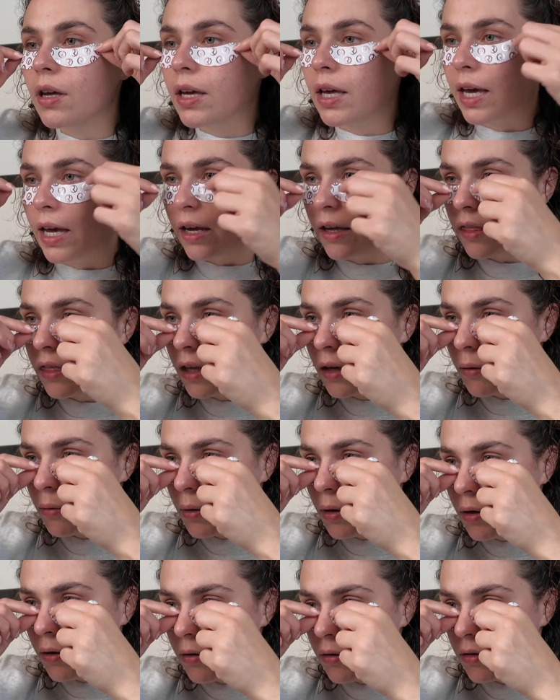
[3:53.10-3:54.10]
Okay, I think
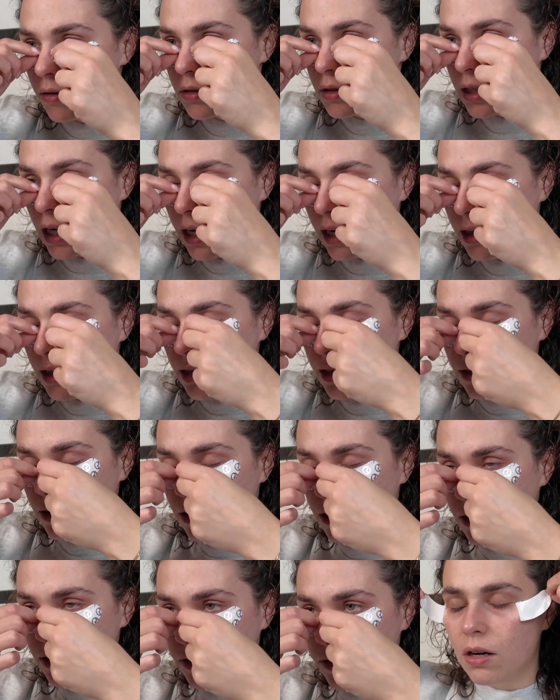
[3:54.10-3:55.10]
we'll take these
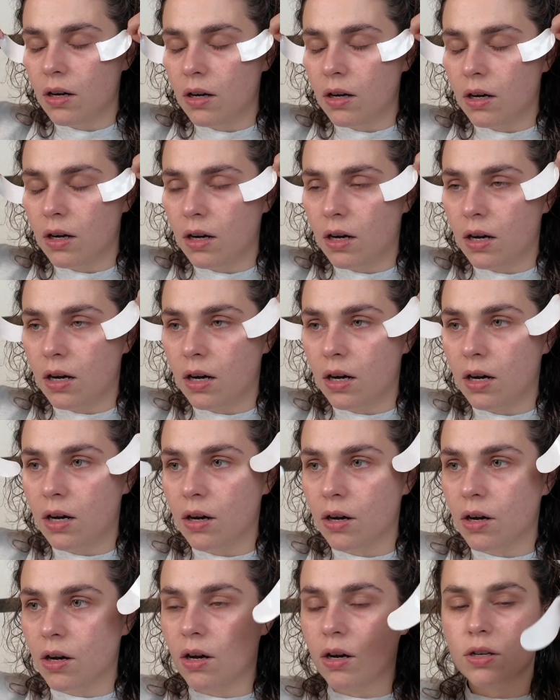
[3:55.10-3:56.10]
off. Oh
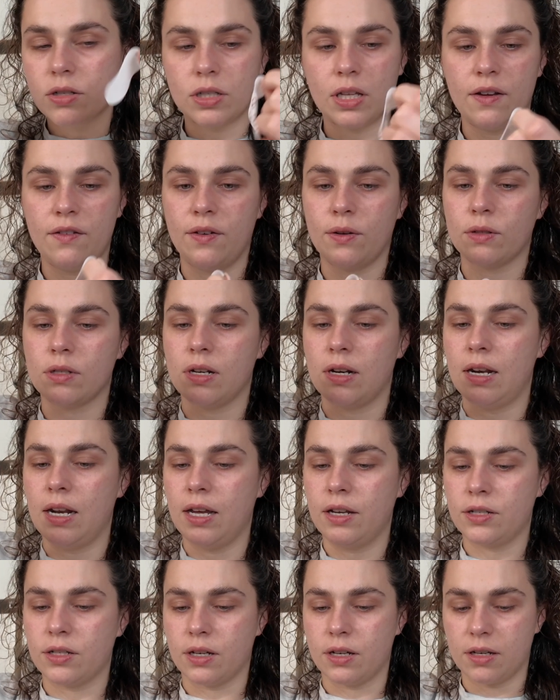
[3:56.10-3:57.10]
gosh, they feel
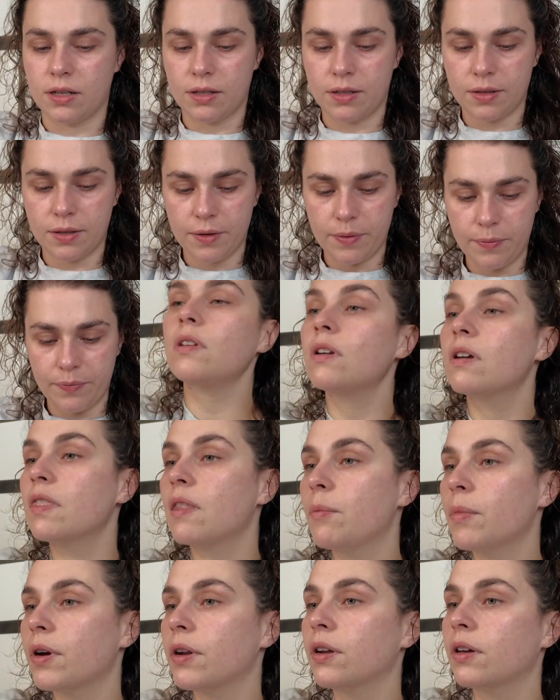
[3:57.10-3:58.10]
delicious. And then
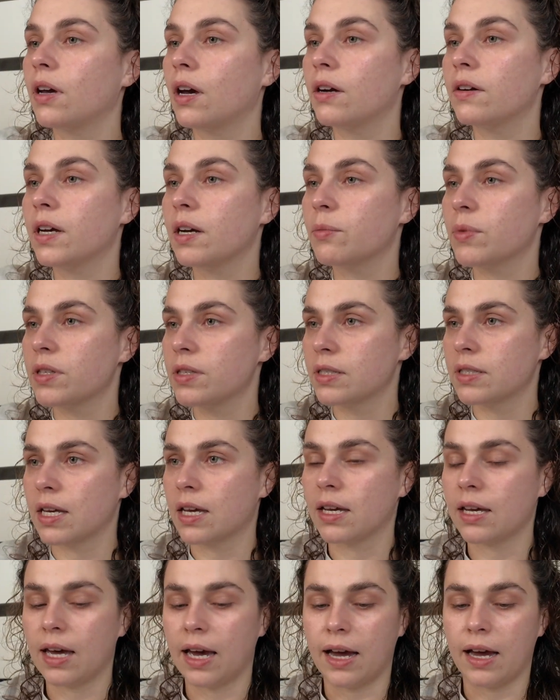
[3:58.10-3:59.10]
we're going to go in with
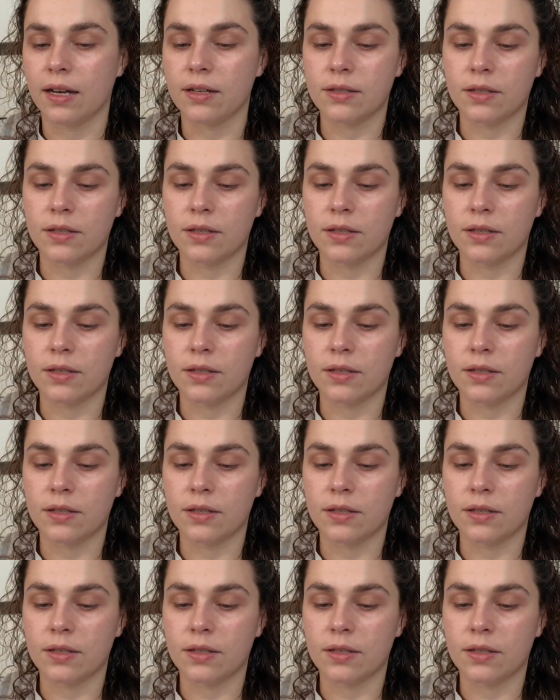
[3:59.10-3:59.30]
skincare.